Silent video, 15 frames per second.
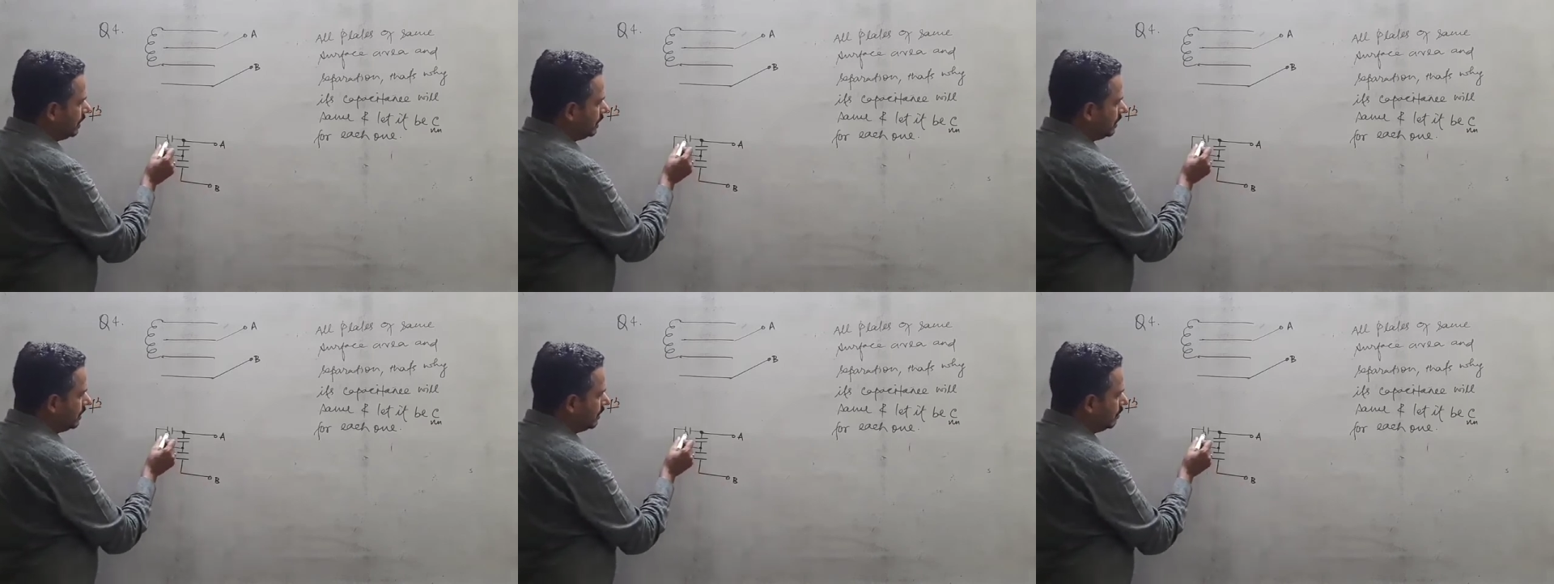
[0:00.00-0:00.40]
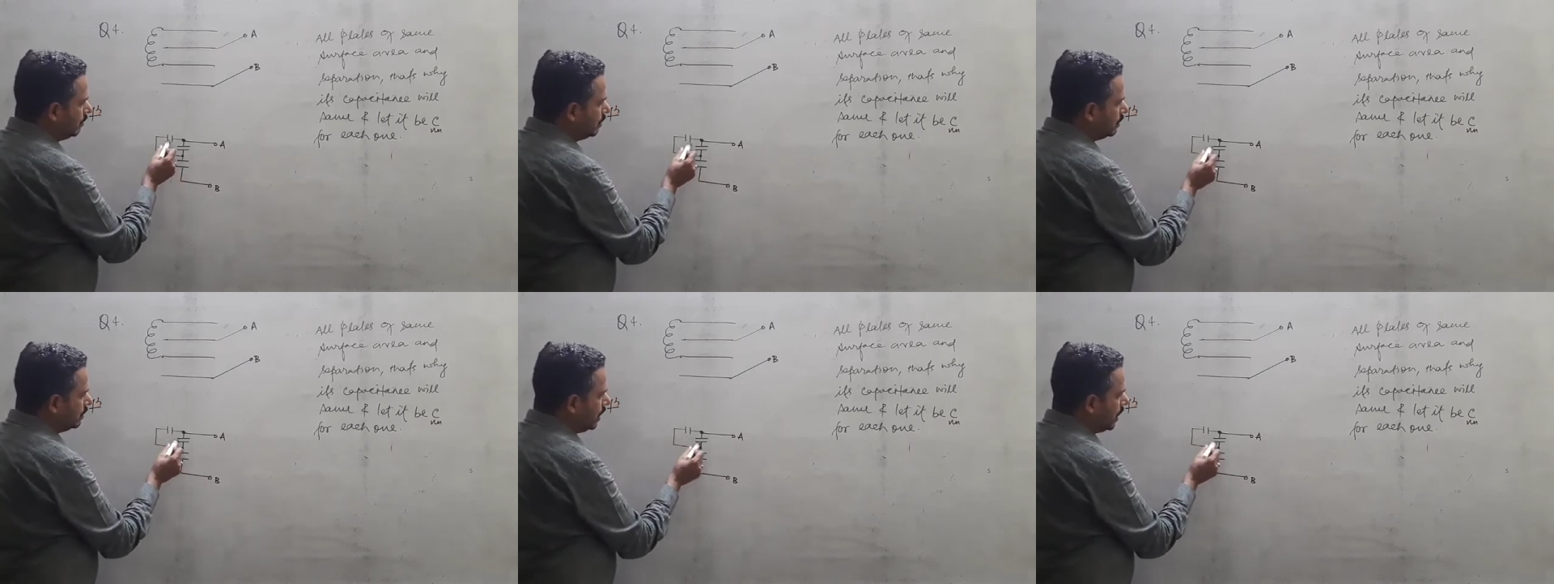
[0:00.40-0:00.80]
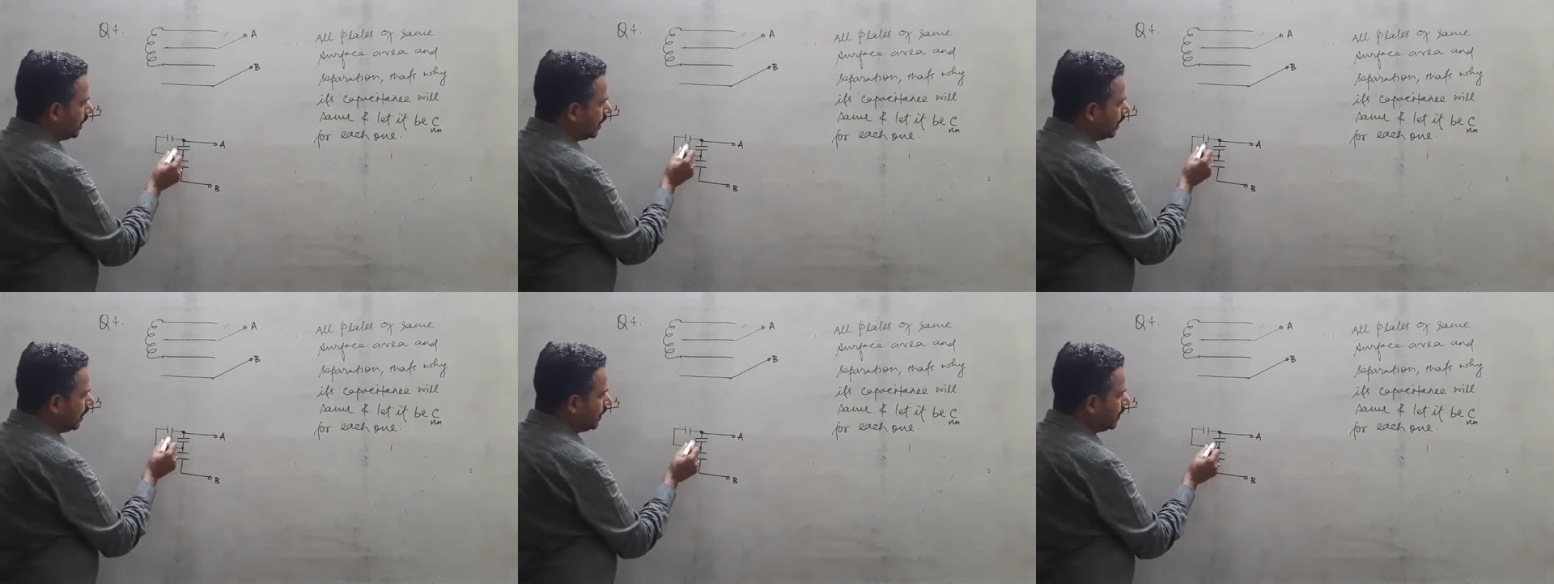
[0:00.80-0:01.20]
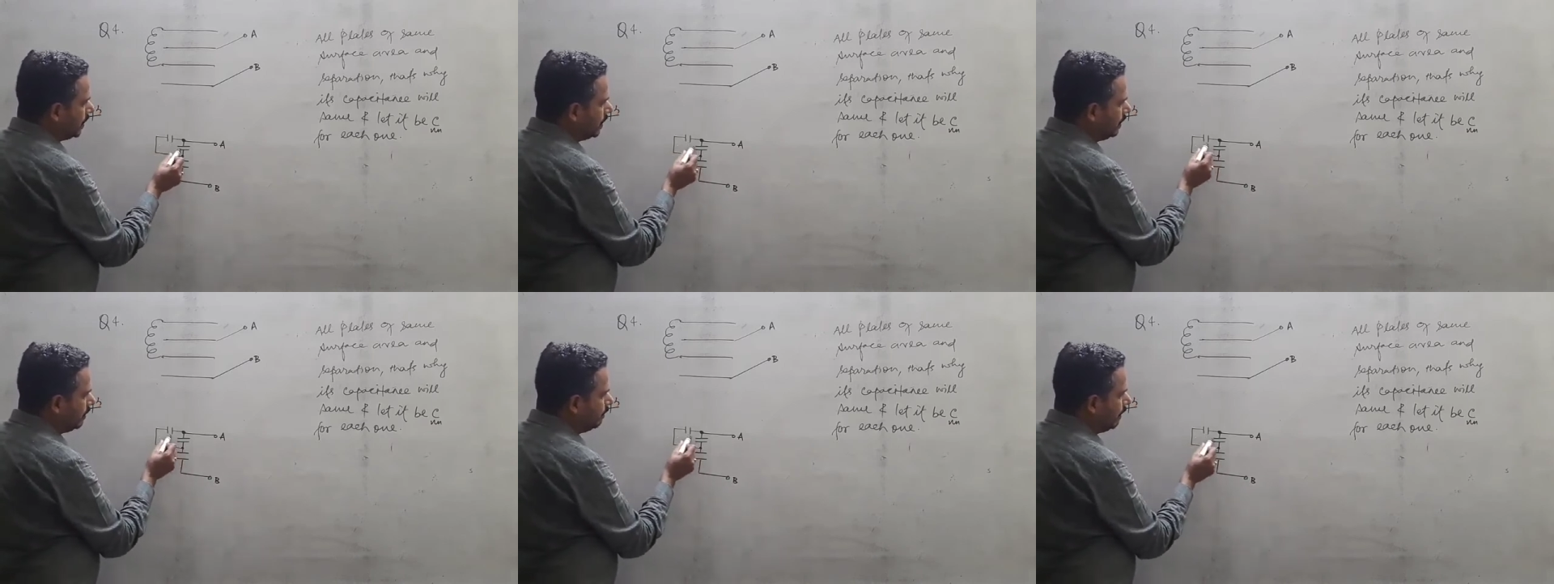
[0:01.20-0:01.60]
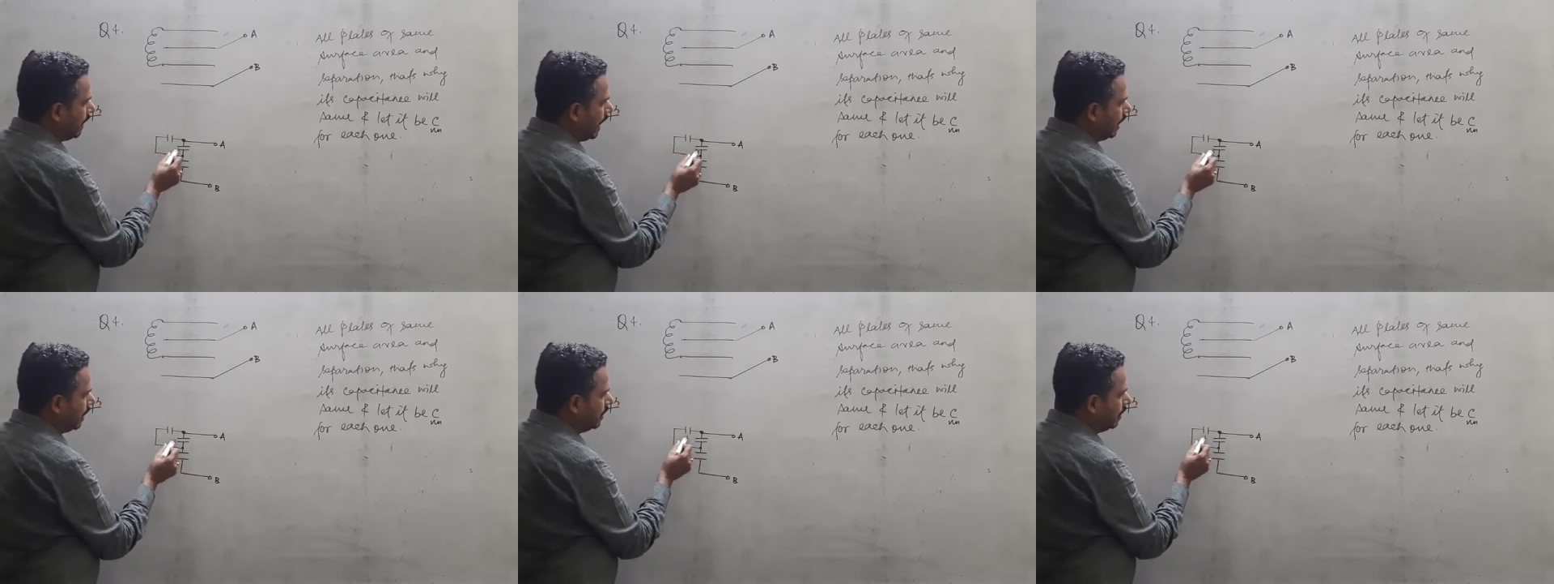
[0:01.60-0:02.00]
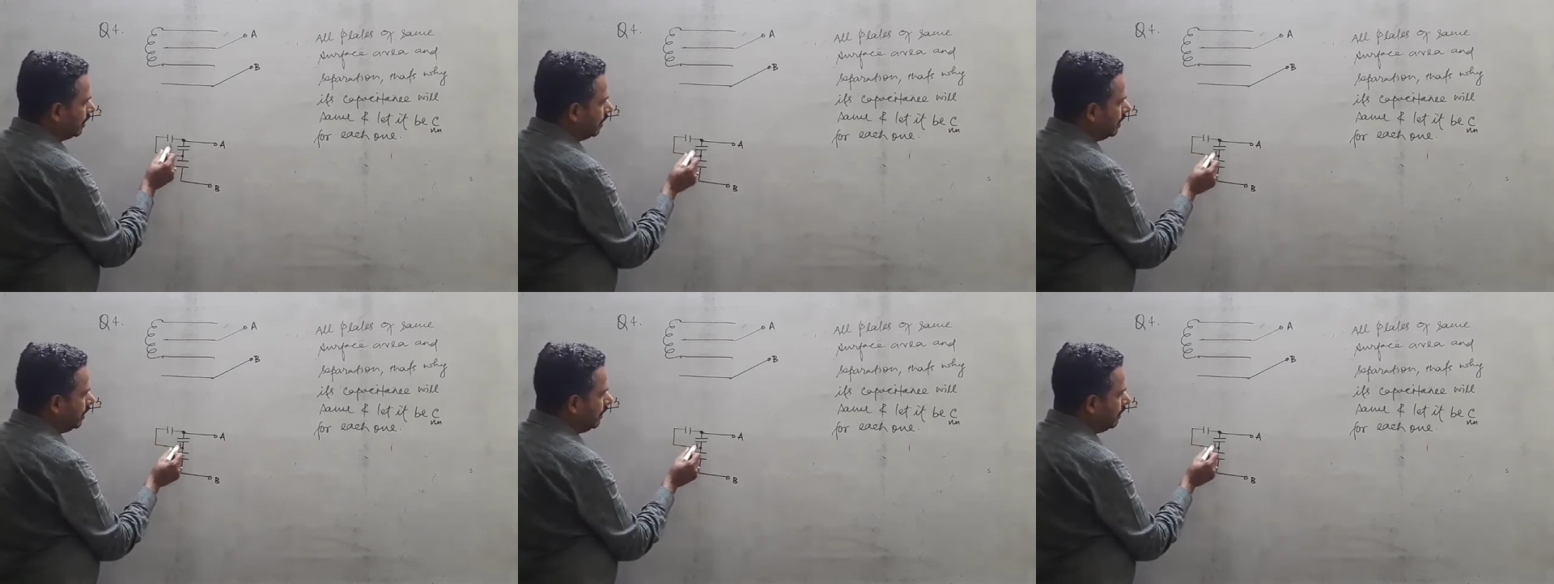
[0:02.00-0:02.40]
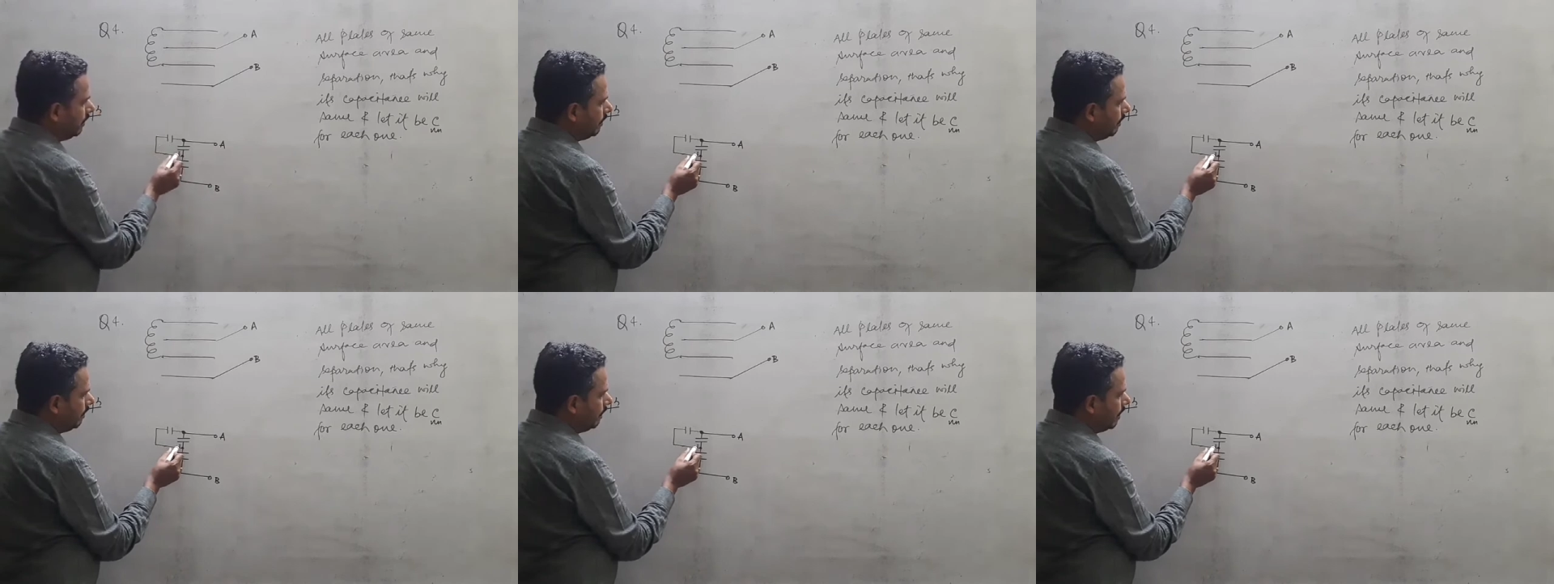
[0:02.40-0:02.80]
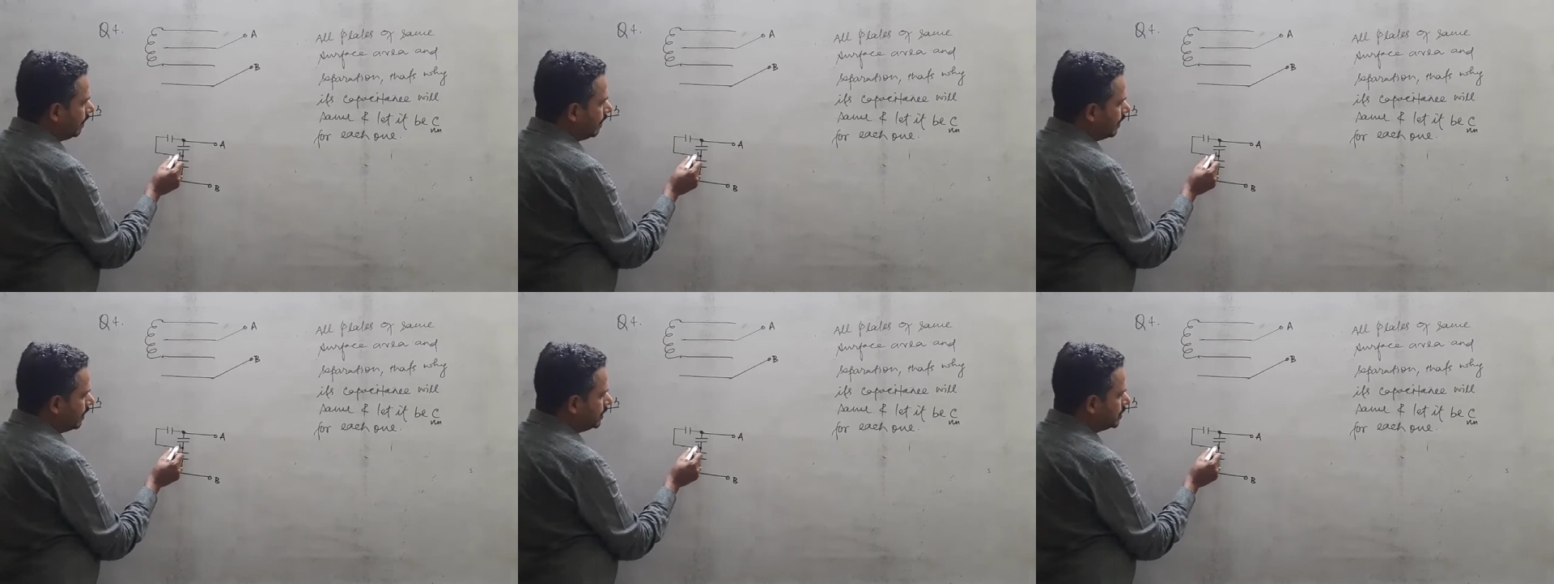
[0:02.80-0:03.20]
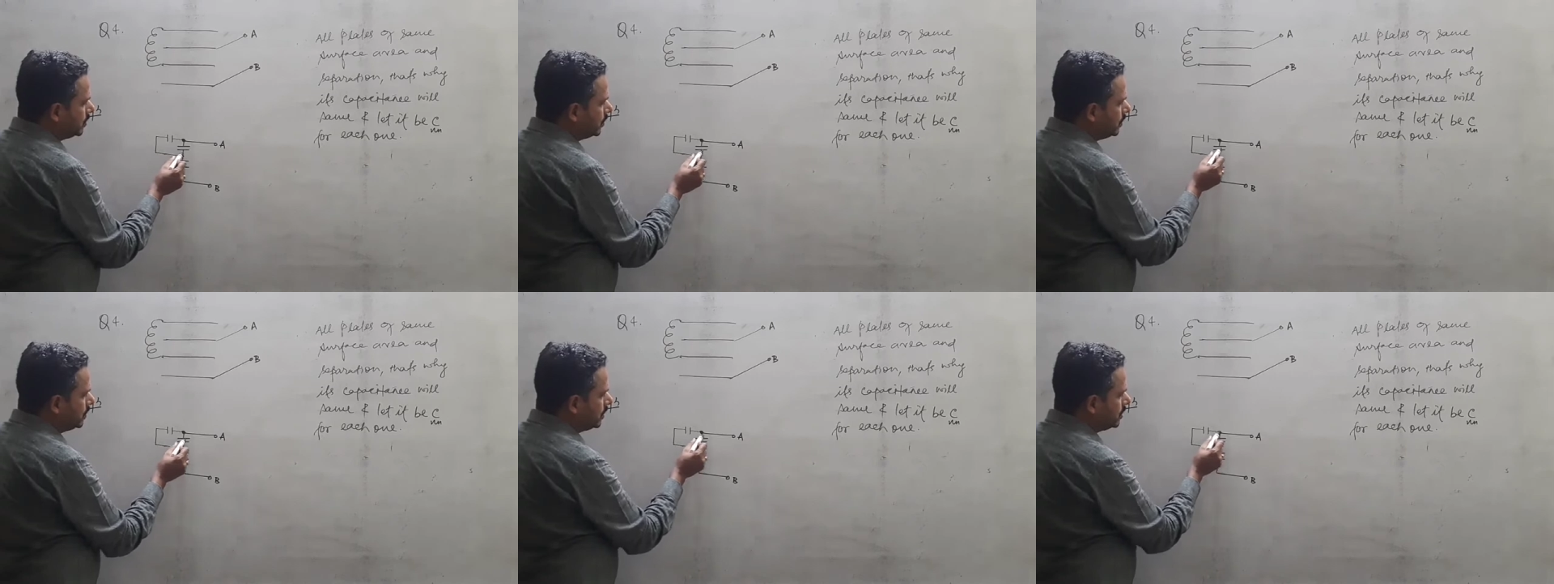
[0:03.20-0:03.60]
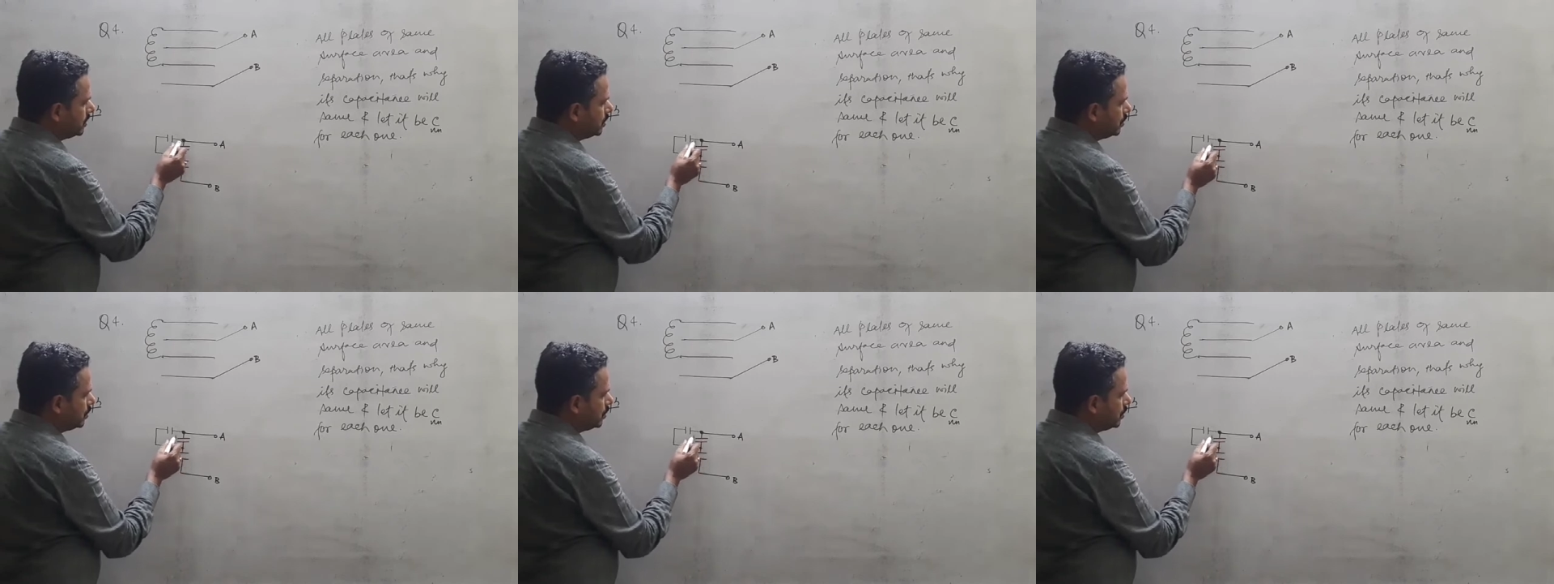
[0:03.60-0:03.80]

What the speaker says: are connected in parallel. So you just draw